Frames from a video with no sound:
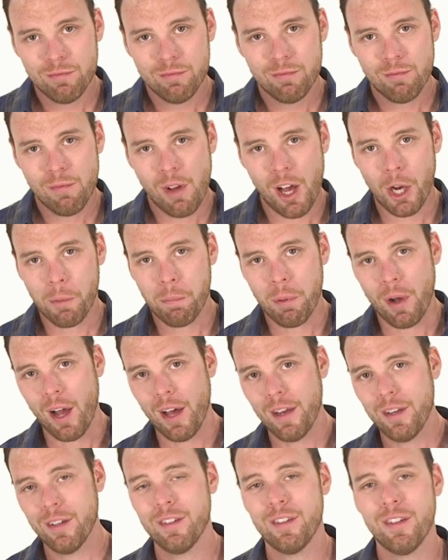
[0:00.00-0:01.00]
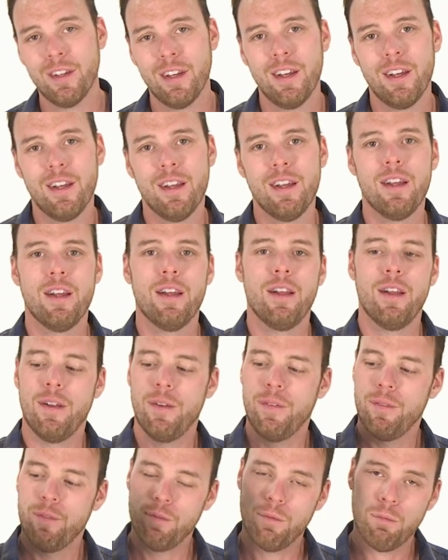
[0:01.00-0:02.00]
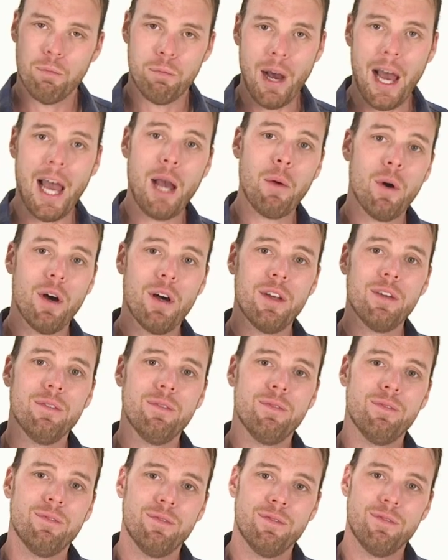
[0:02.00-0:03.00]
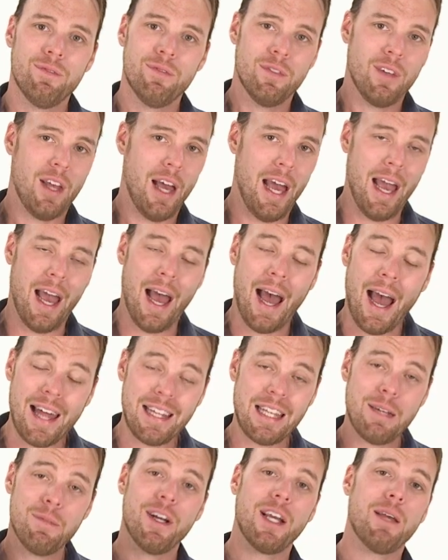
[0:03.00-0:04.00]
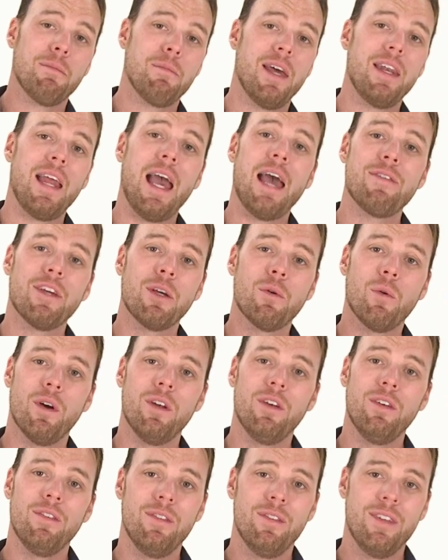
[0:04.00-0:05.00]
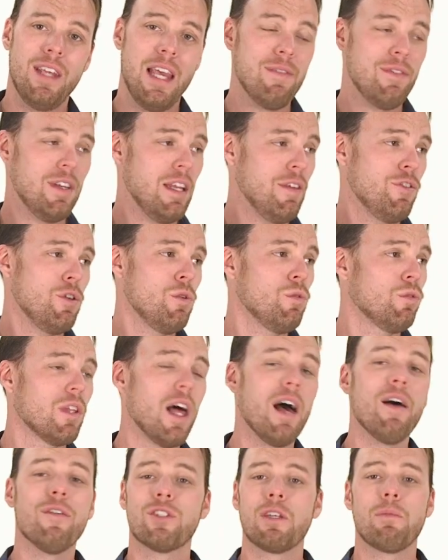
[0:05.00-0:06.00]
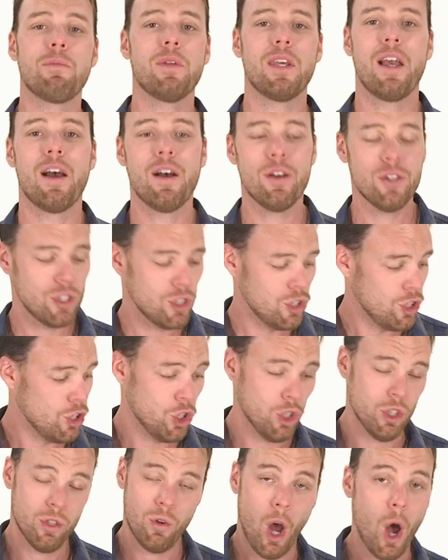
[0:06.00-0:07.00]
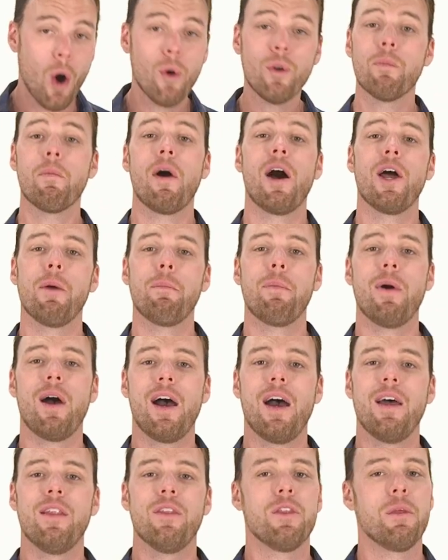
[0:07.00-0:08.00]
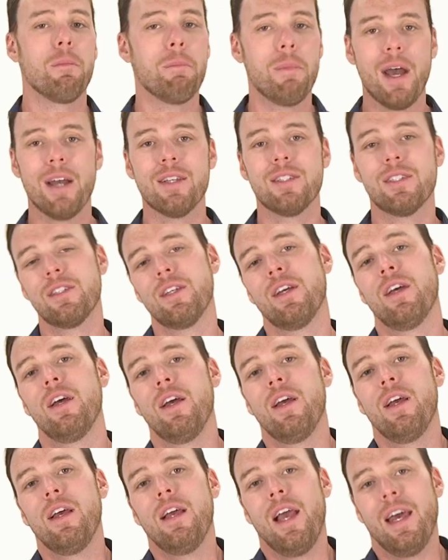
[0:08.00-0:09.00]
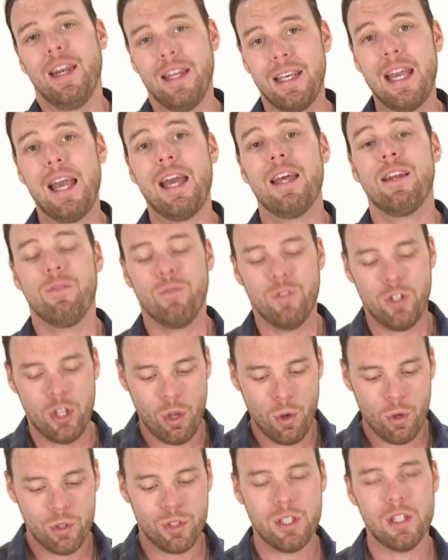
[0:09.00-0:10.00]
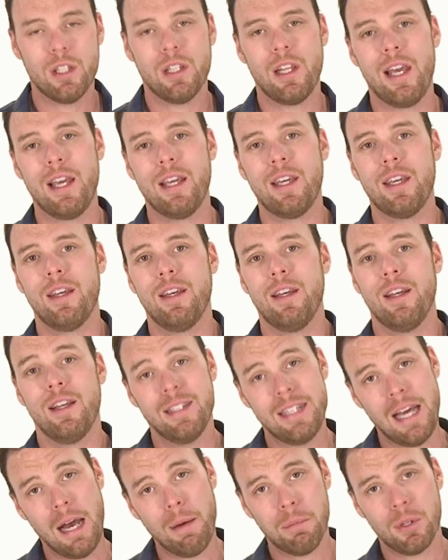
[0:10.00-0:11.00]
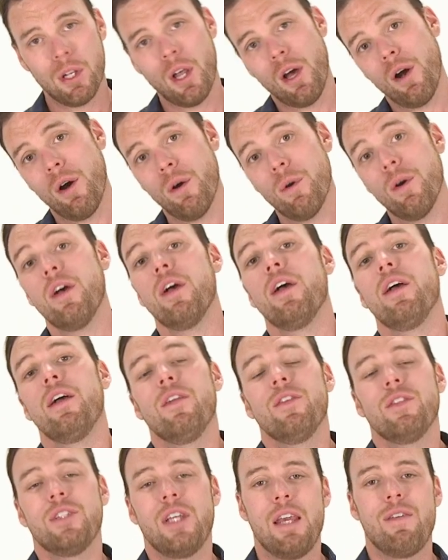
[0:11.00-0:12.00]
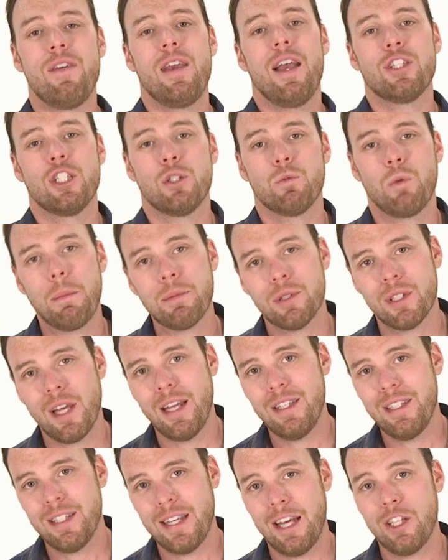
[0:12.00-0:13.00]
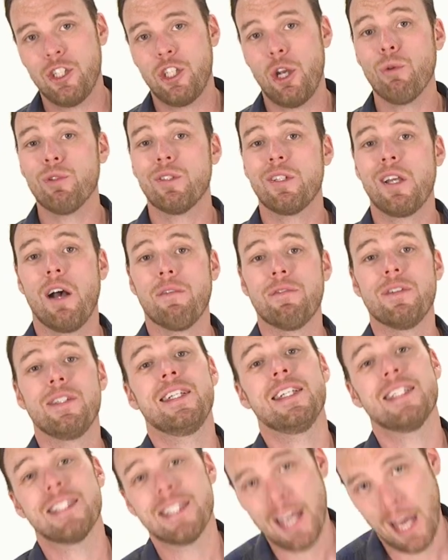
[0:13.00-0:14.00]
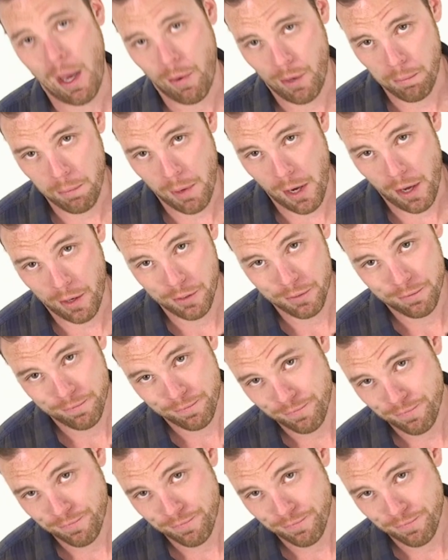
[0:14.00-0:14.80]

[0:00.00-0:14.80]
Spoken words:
monopod. Buy one. I highly recommend having one. Even if you love something else, you should own a monopod. They're the best. And again, use the link down below to EVS's website to get yourself a discounted model.